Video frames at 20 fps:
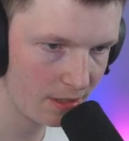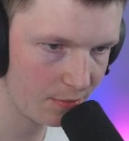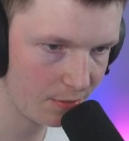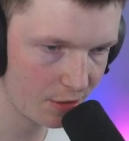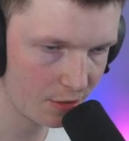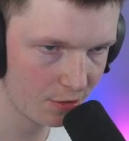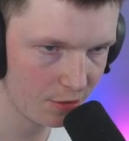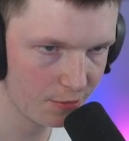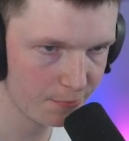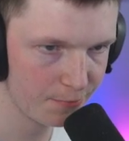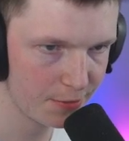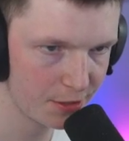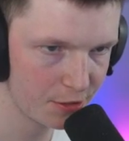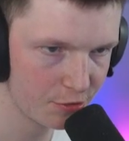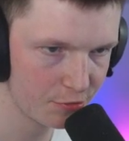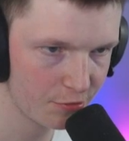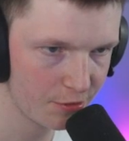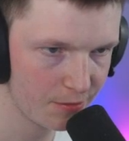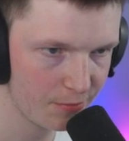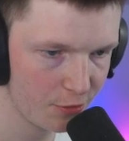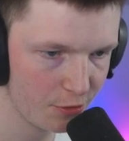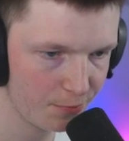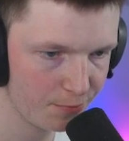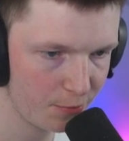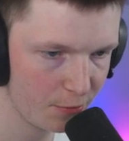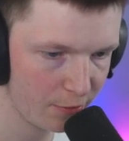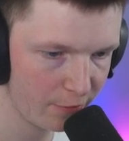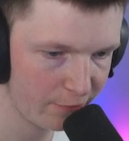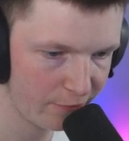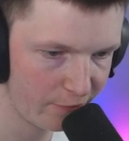we go. Pitch trim
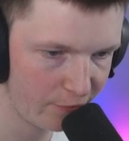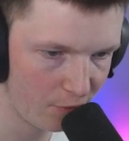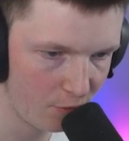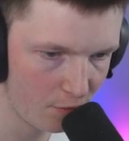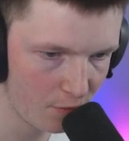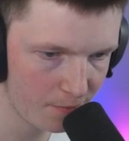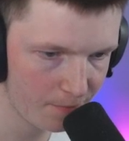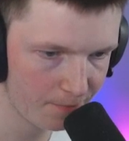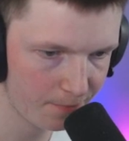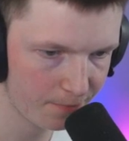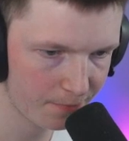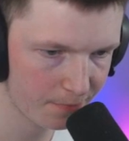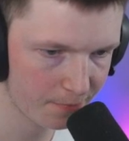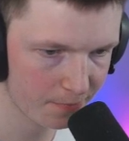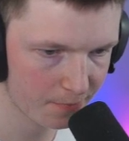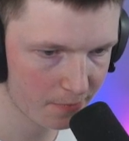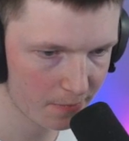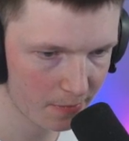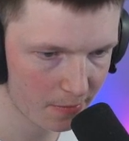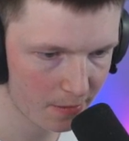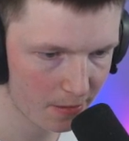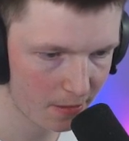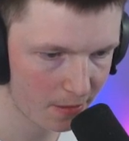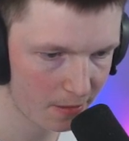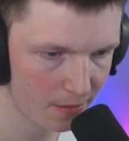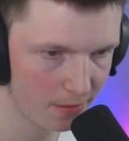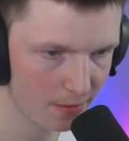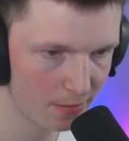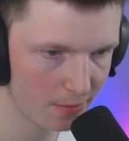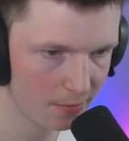0.4.
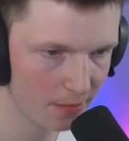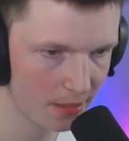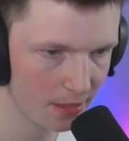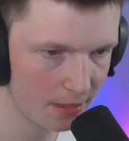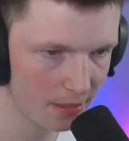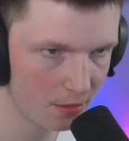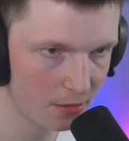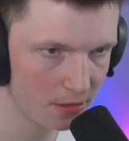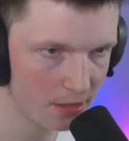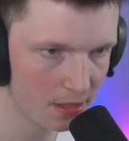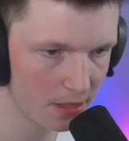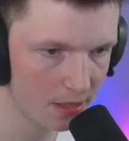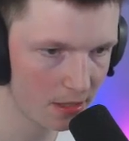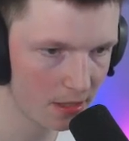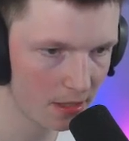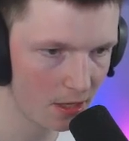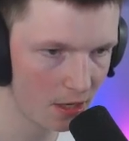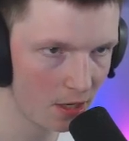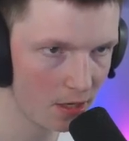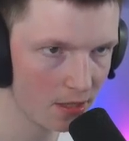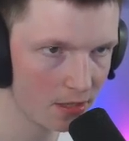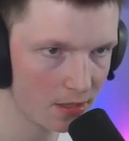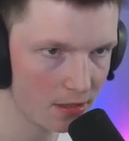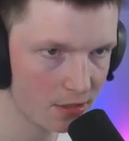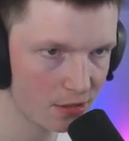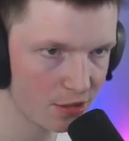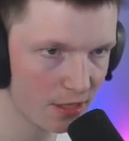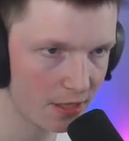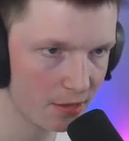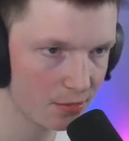We can
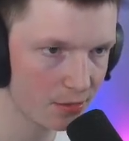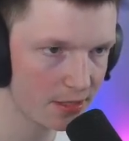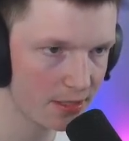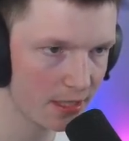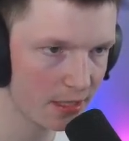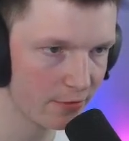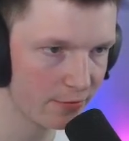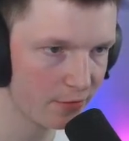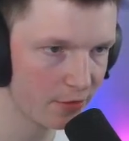check our takeoff